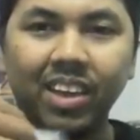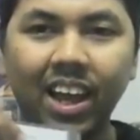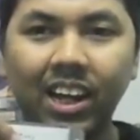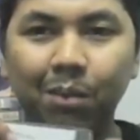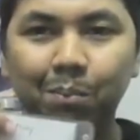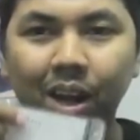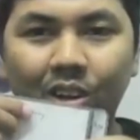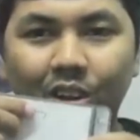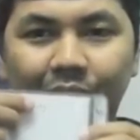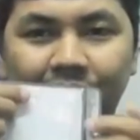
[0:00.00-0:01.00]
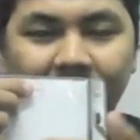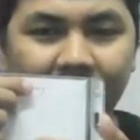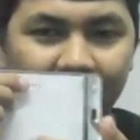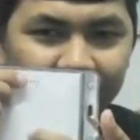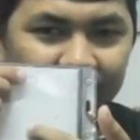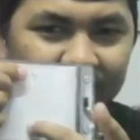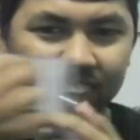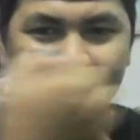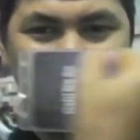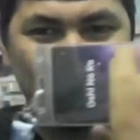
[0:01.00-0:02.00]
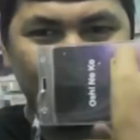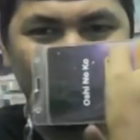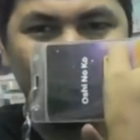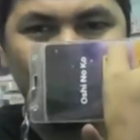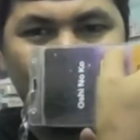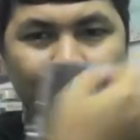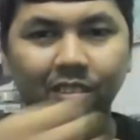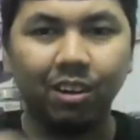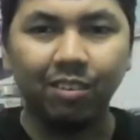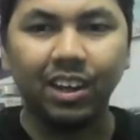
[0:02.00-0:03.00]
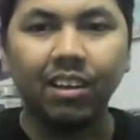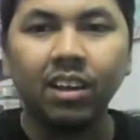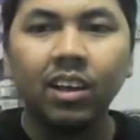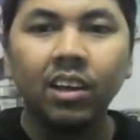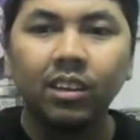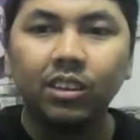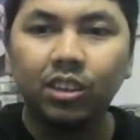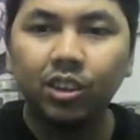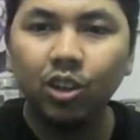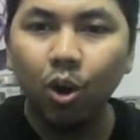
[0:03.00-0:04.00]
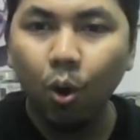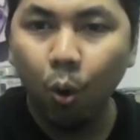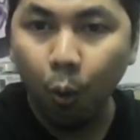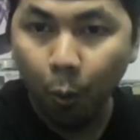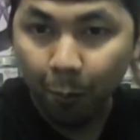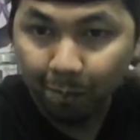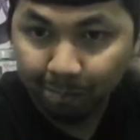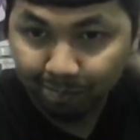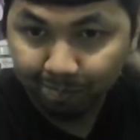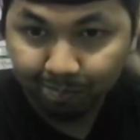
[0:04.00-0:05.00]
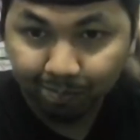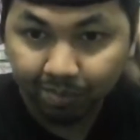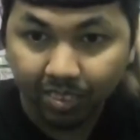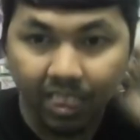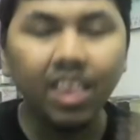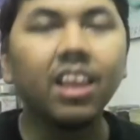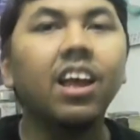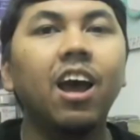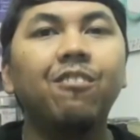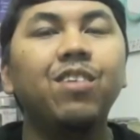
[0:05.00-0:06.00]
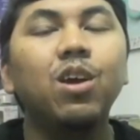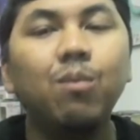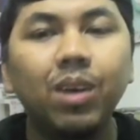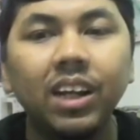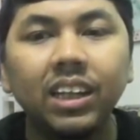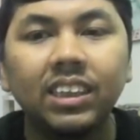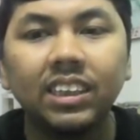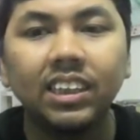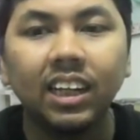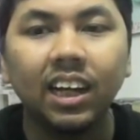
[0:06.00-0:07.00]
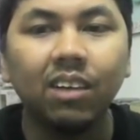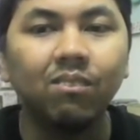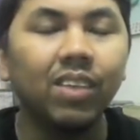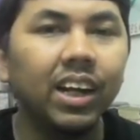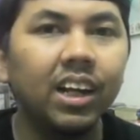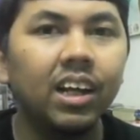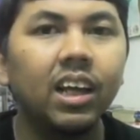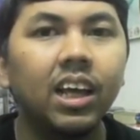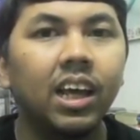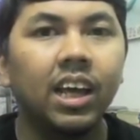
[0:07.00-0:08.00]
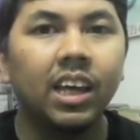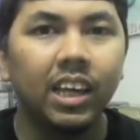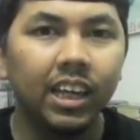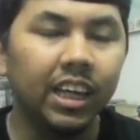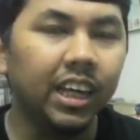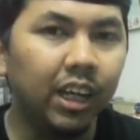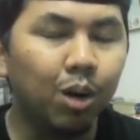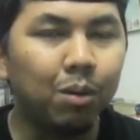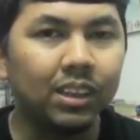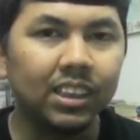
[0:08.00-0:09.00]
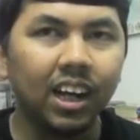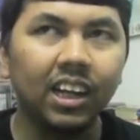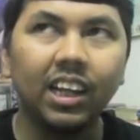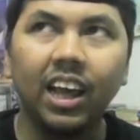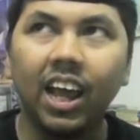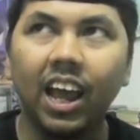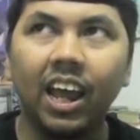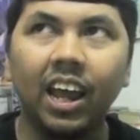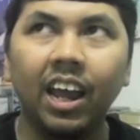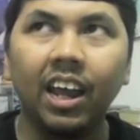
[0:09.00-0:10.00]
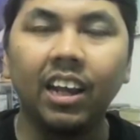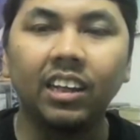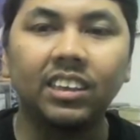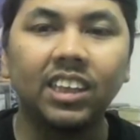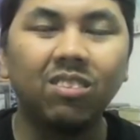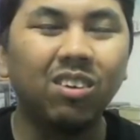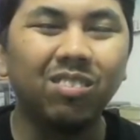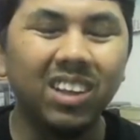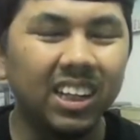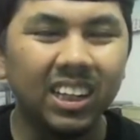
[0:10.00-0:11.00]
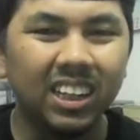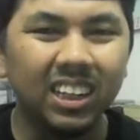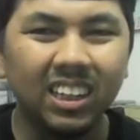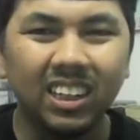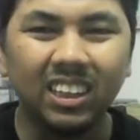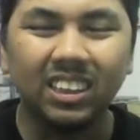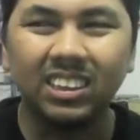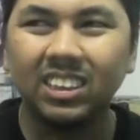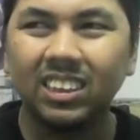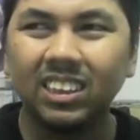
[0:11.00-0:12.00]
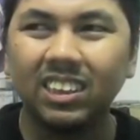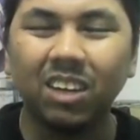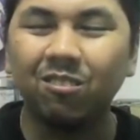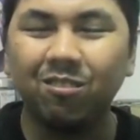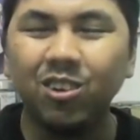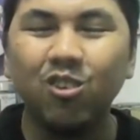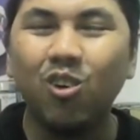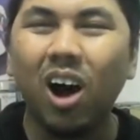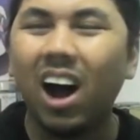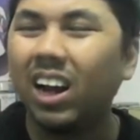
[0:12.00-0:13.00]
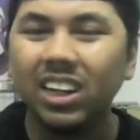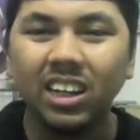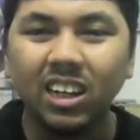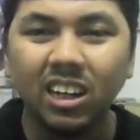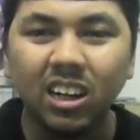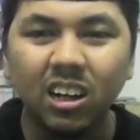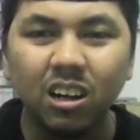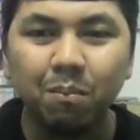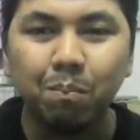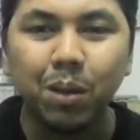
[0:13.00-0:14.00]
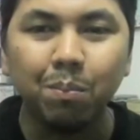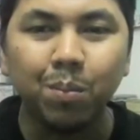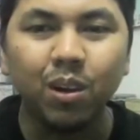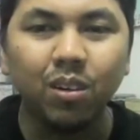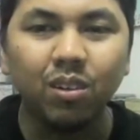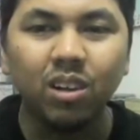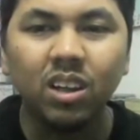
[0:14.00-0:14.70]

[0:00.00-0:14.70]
at the back of the this um, number panel over here. So a few minutes um, later, Igoma-san and some of the some few other people